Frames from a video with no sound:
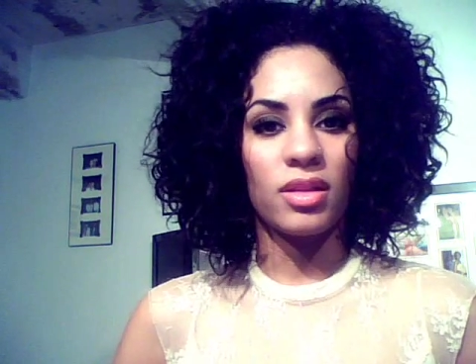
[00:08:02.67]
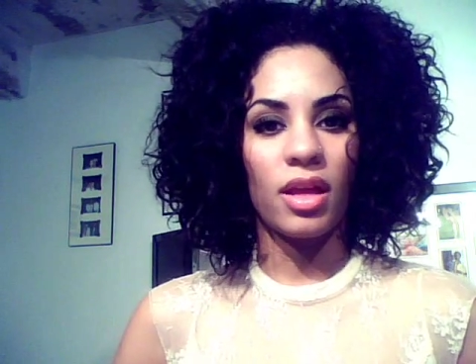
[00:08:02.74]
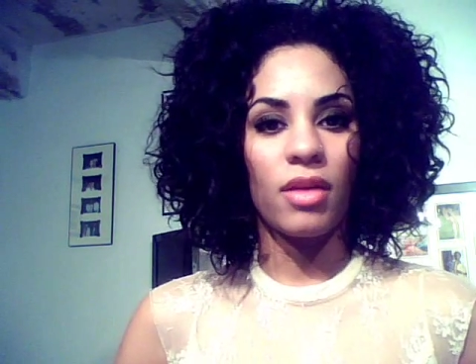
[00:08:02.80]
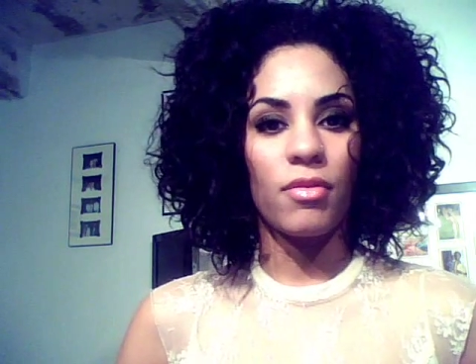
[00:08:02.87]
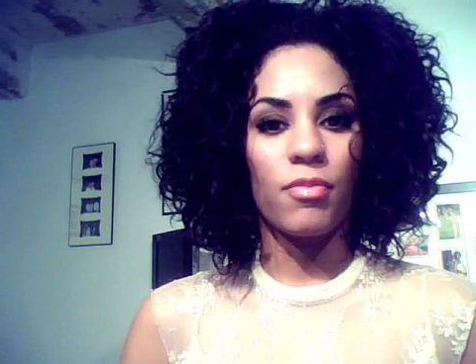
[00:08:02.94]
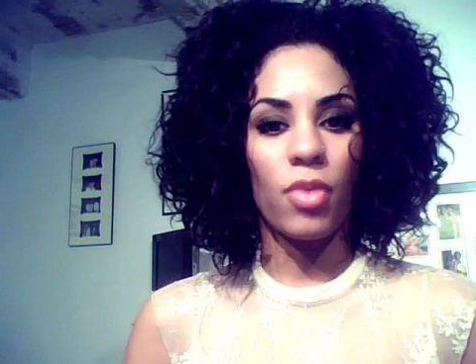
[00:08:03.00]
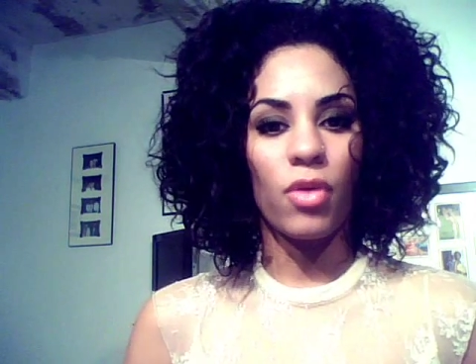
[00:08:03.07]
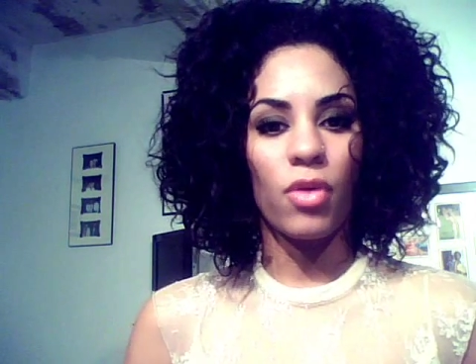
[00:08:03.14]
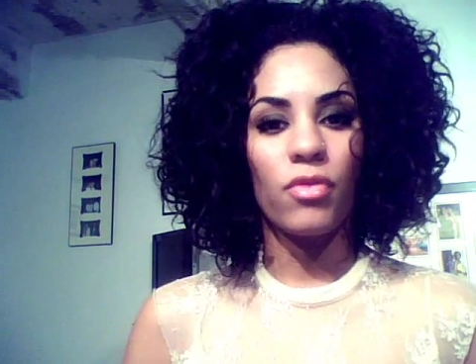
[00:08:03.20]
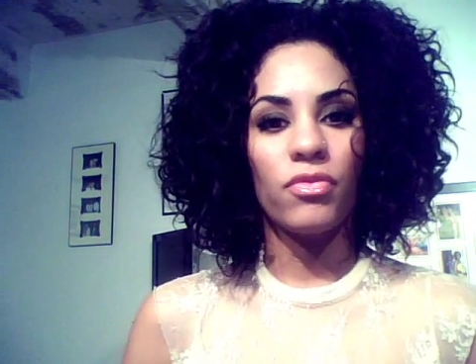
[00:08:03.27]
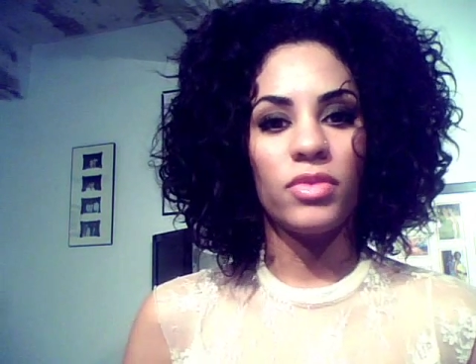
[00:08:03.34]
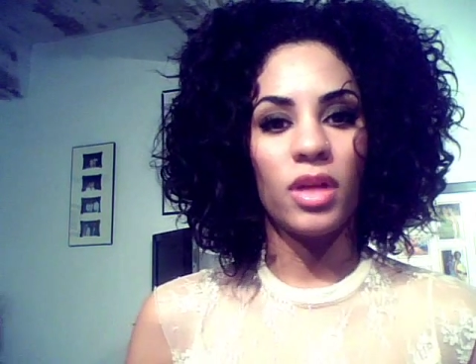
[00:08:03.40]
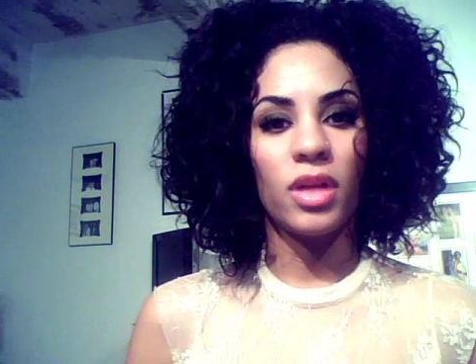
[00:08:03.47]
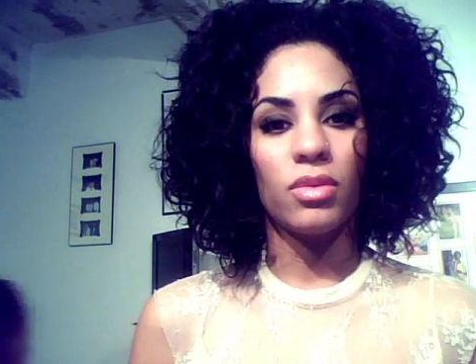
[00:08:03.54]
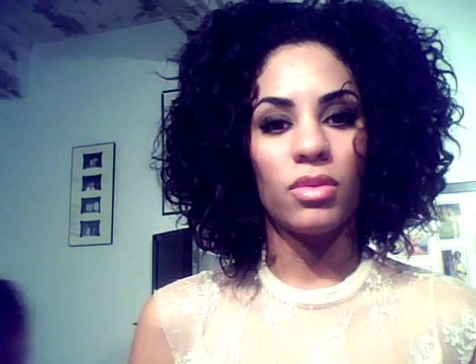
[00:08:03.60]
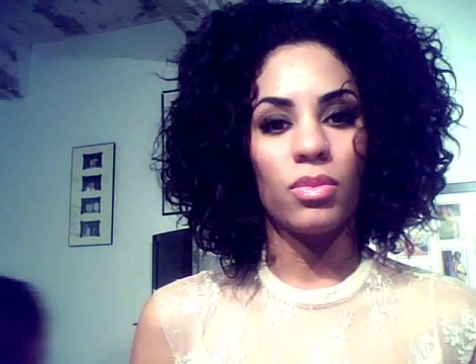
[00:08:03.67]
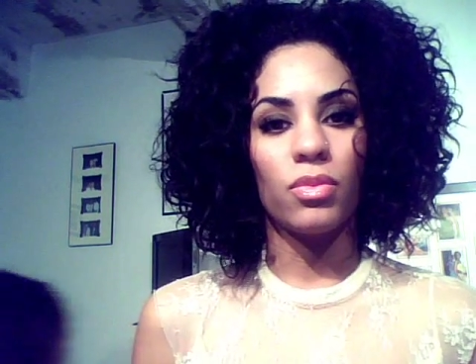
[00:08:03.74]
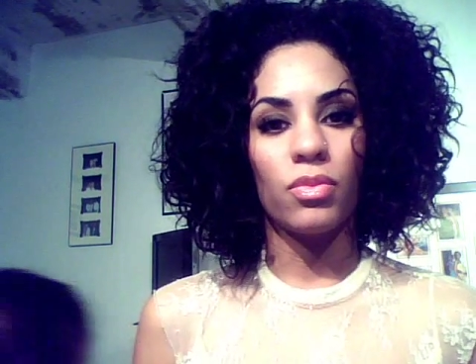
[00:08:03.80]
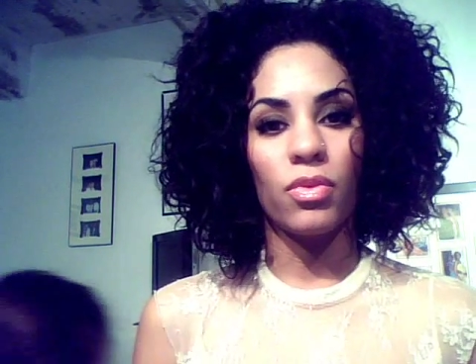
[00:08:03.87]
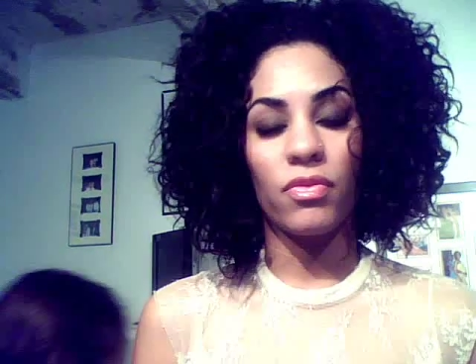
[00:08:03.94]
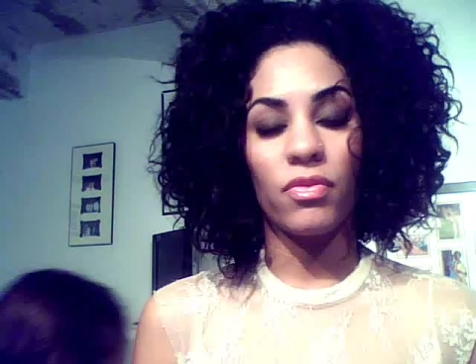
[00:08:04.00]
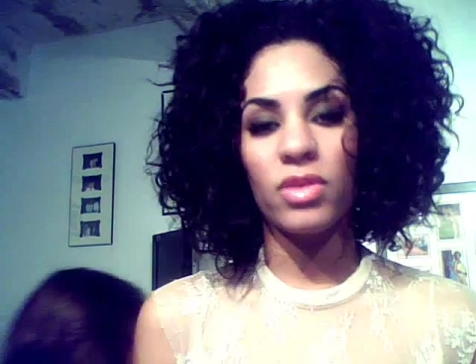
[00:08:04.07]
They have both done
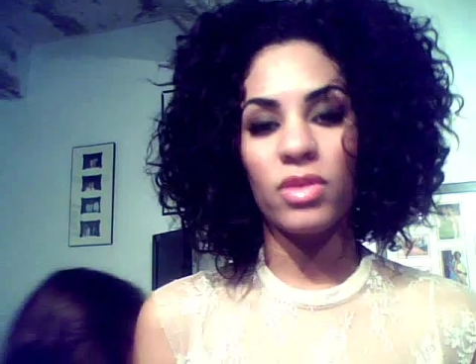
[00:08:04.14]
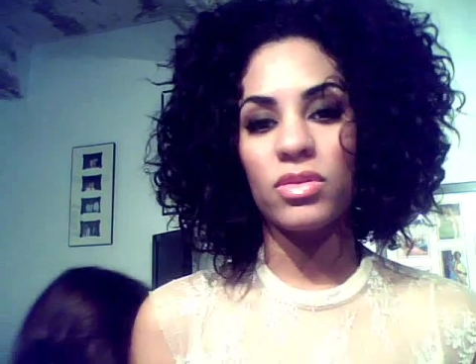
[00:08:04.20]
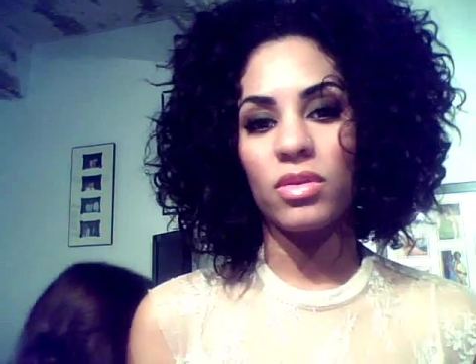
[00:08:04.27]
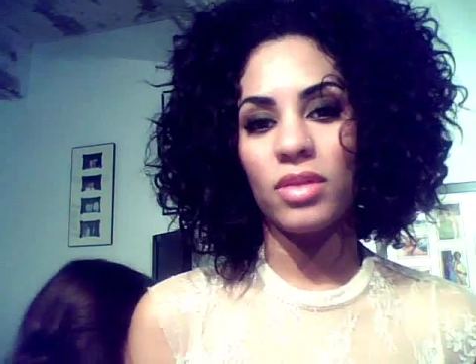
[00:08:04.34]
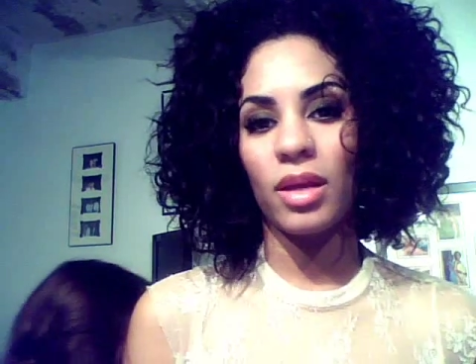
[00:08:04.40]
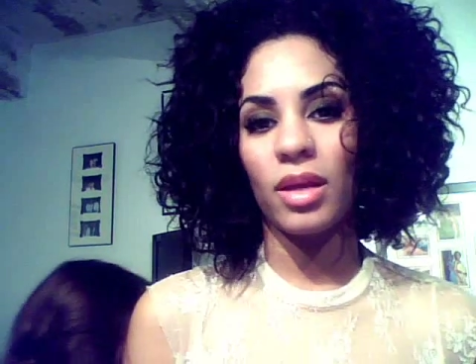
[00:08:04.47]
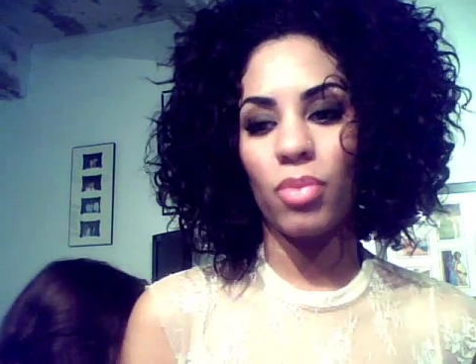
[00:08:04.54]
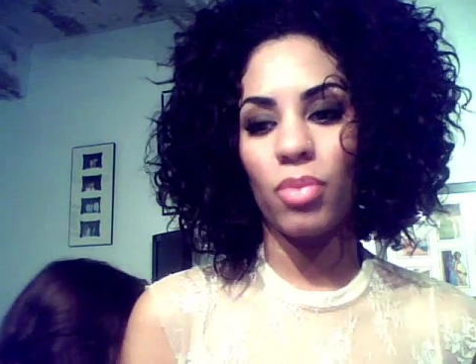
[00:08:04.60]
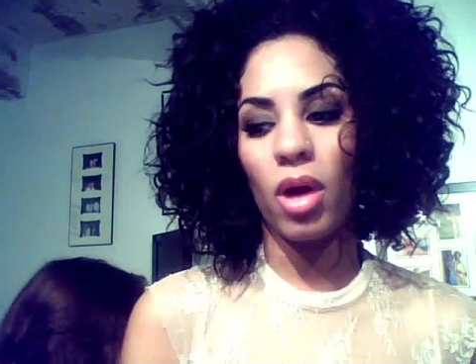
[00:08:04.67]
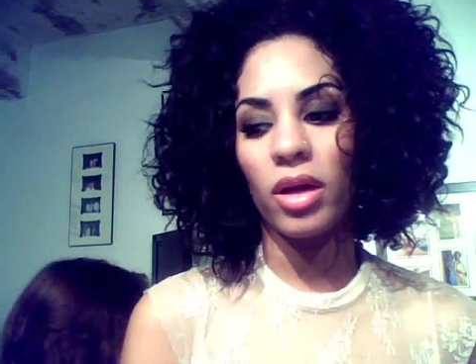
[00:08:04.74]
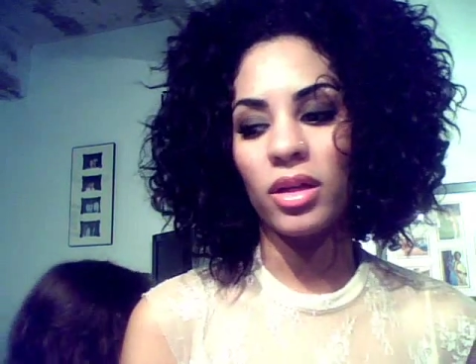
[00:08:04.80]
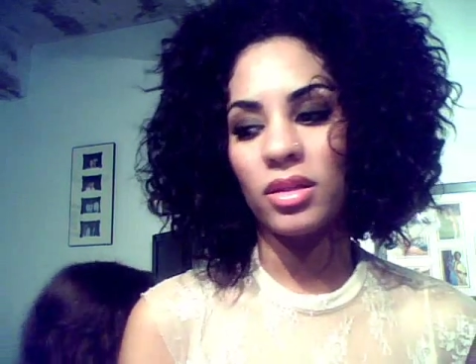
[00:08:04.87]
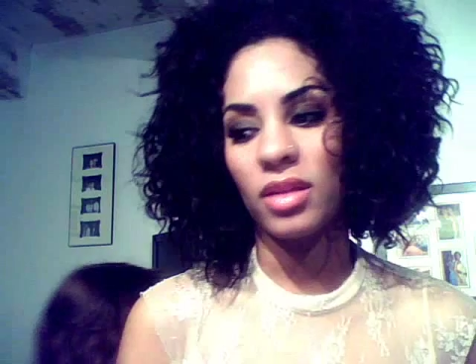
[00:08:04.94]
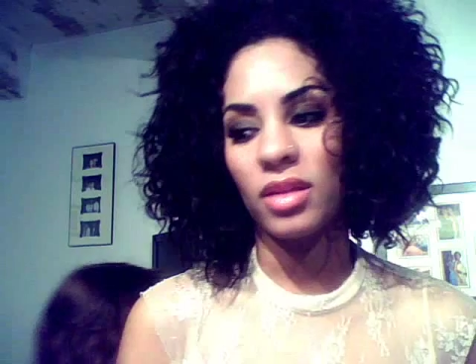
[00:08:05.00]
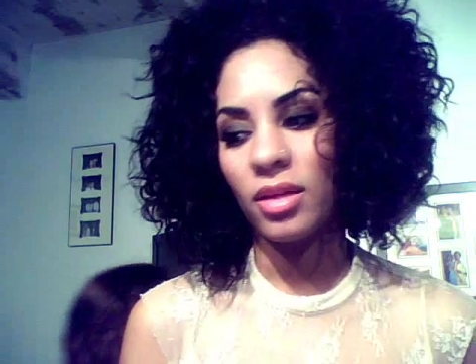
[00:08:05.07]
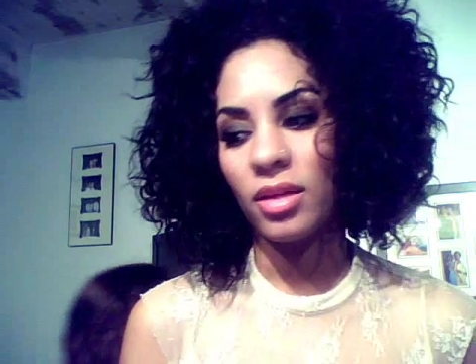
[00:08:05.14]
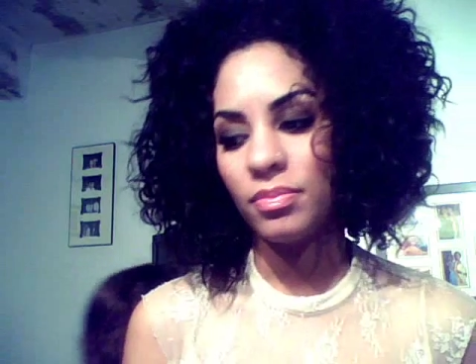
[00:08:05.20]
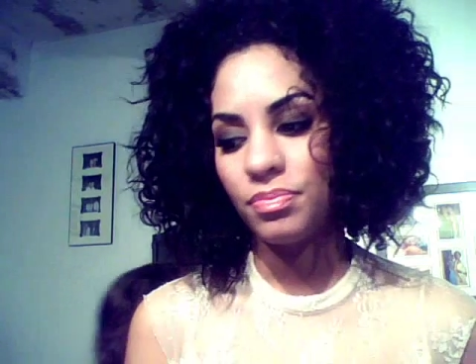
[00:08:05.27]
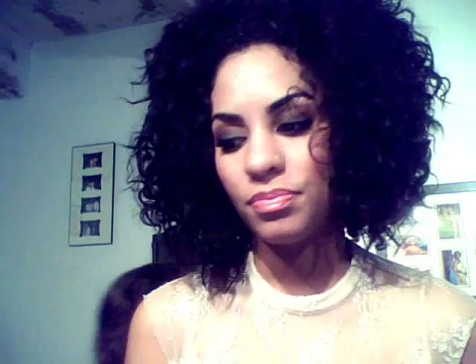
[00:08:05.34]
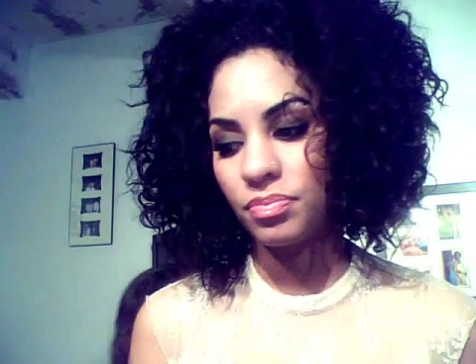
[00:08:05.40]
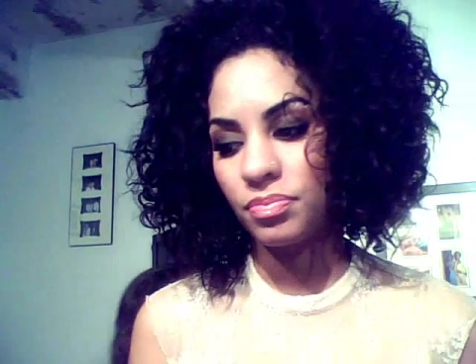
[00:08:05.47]
reviews on that product, and